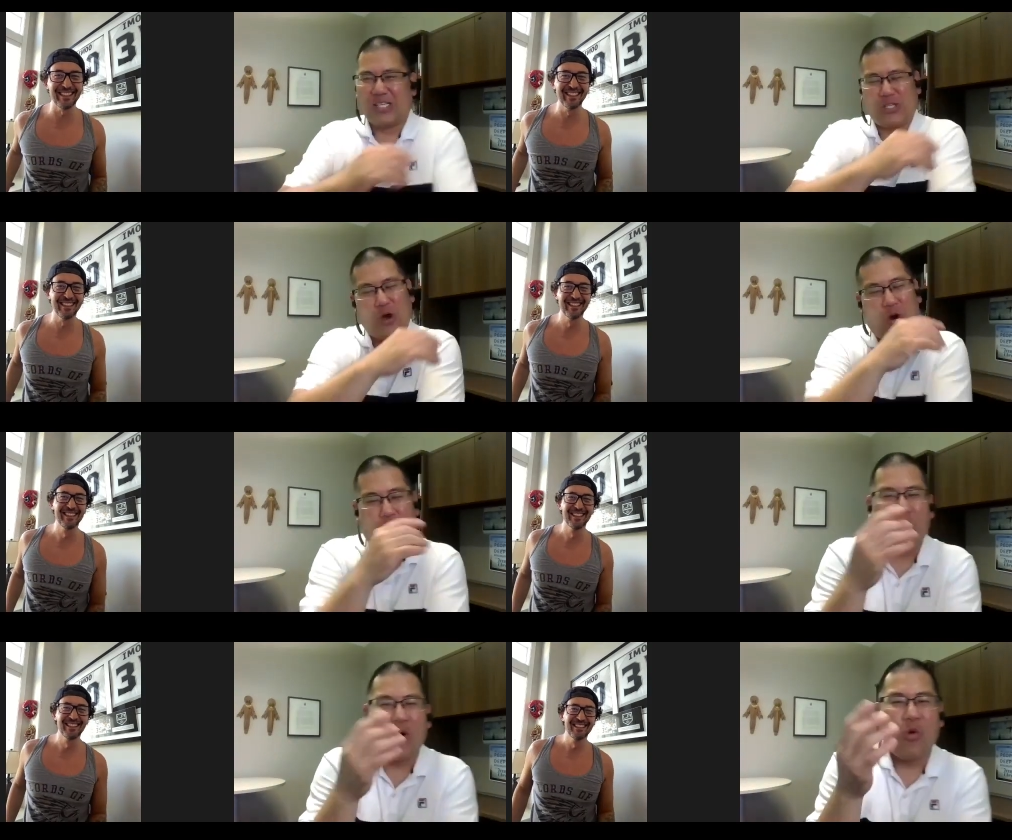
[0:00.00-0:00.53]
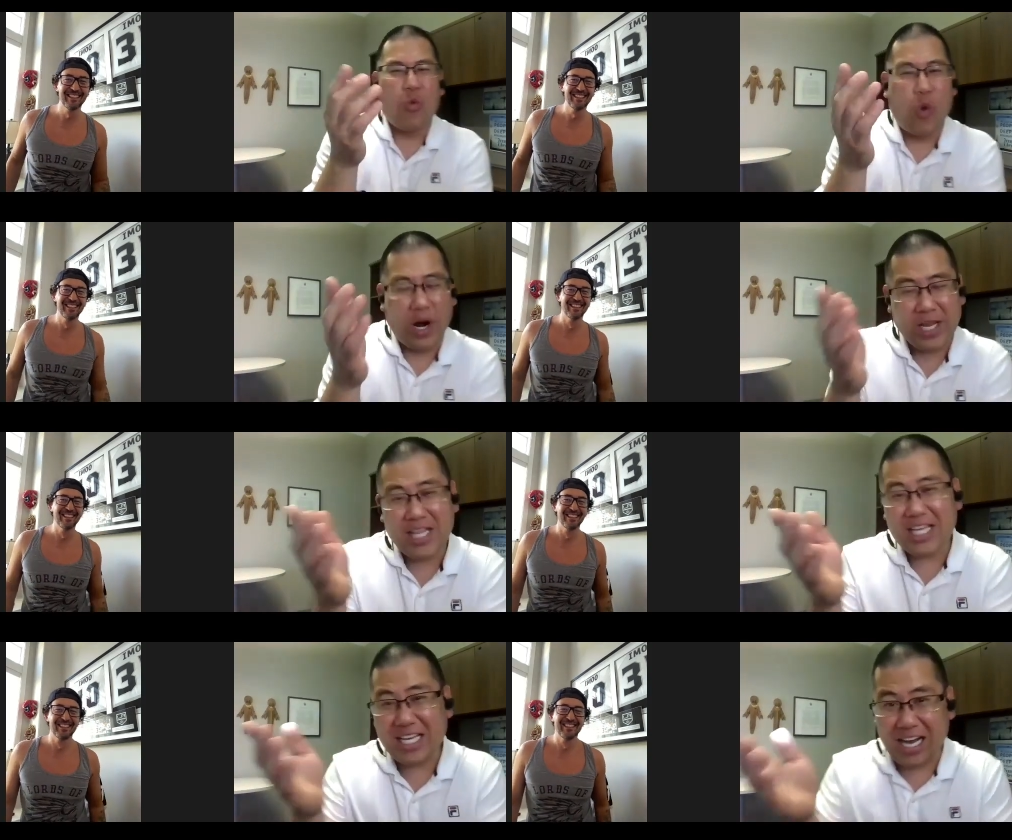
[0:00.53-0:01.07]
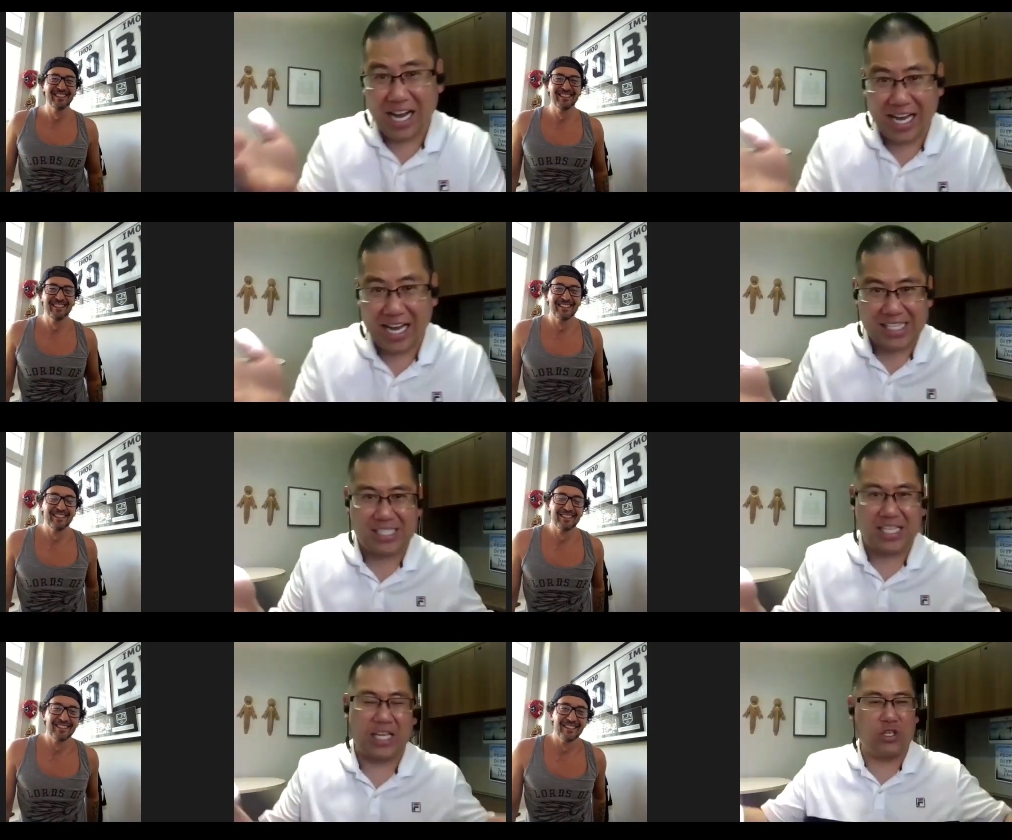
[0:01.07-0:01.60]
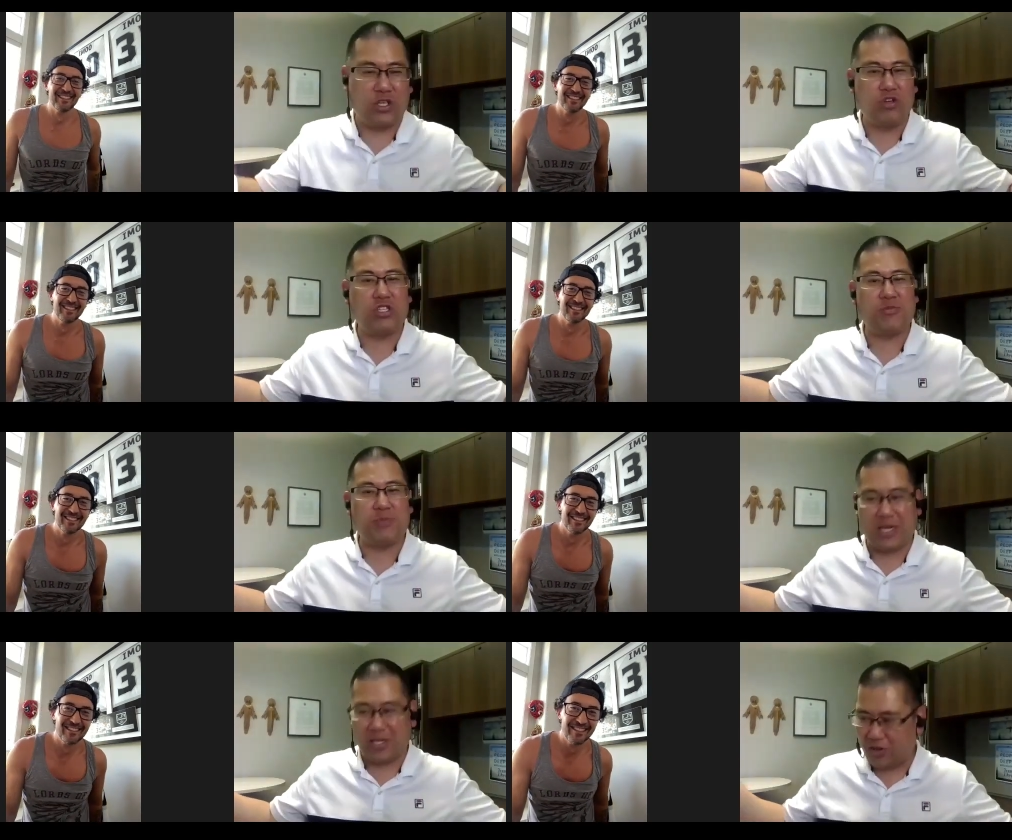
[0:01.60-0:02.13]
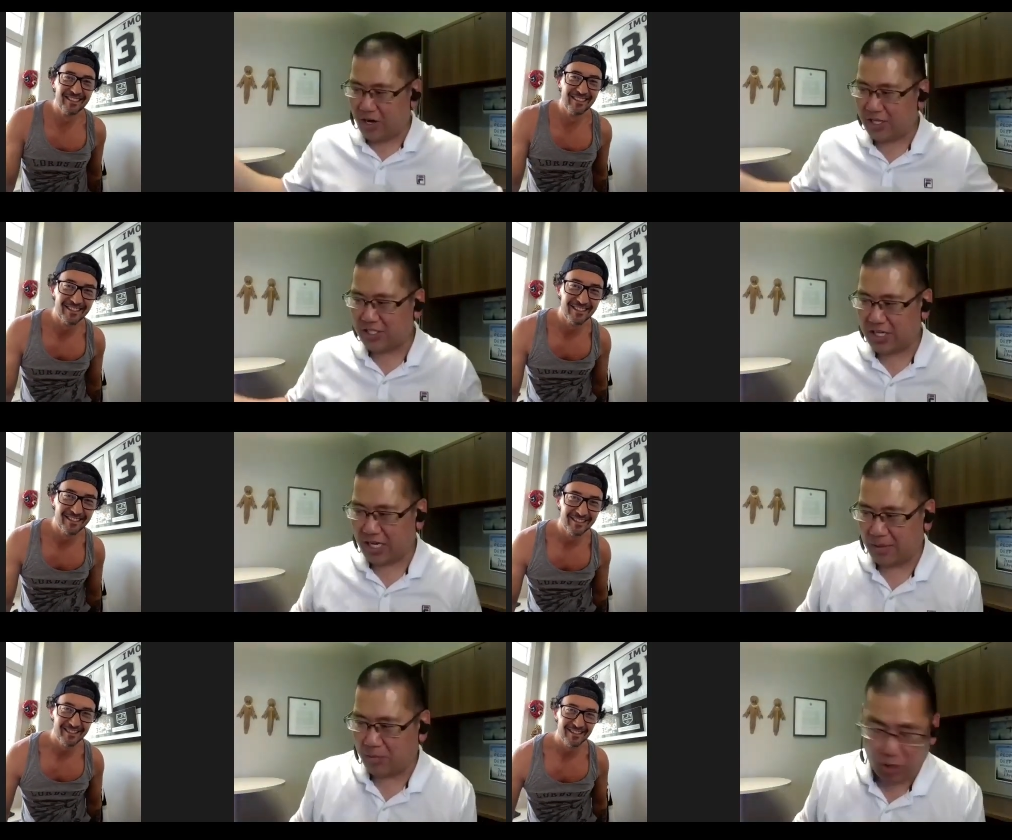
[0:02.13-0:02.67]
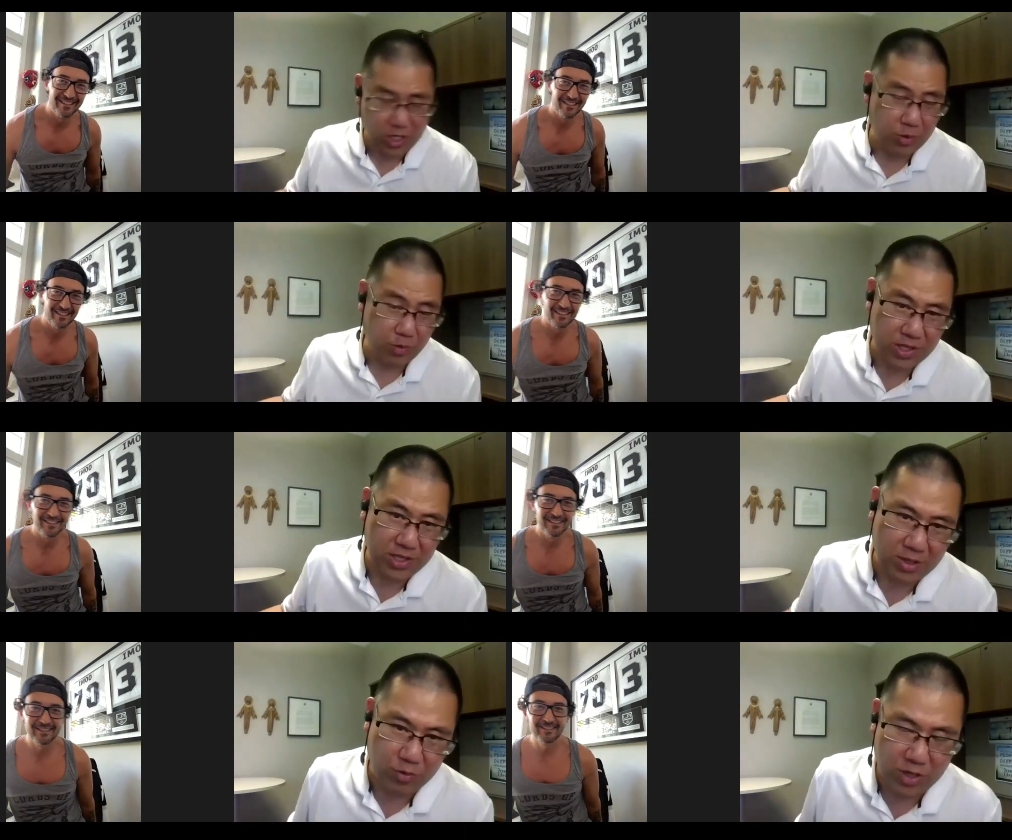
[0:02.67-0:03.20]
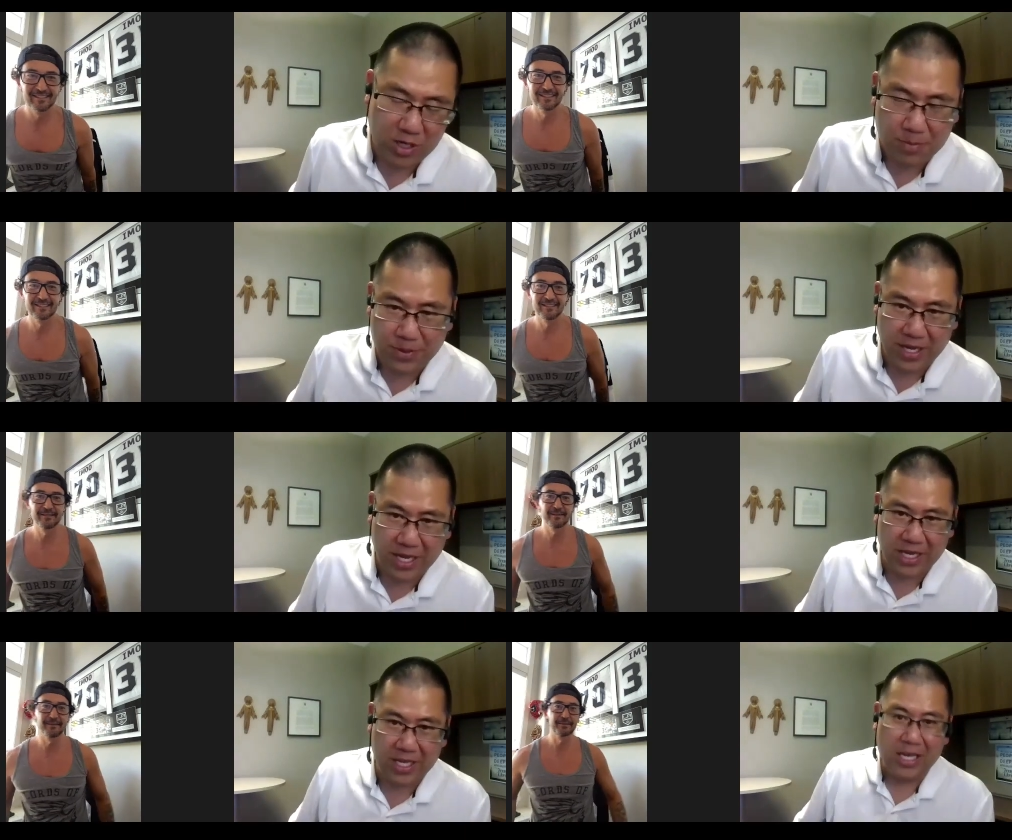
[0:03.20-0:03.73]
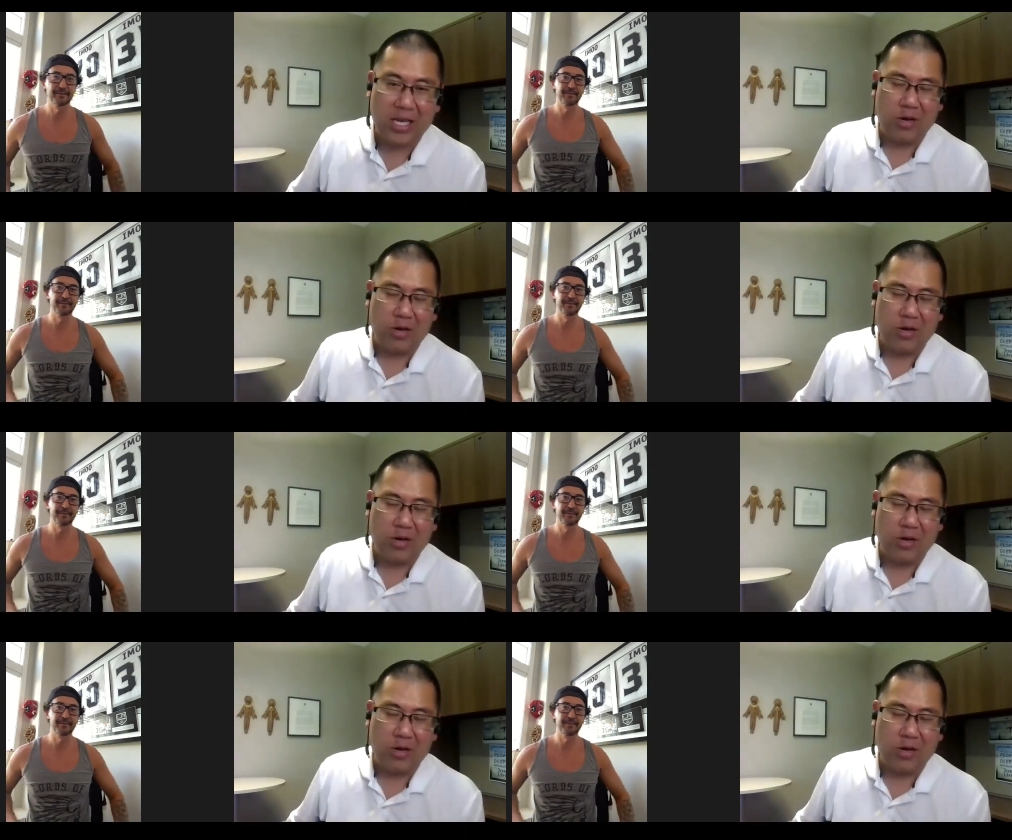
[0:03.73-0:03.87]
Speaker 1: So one of the guys that you spend a lot of time working with in Winnipeg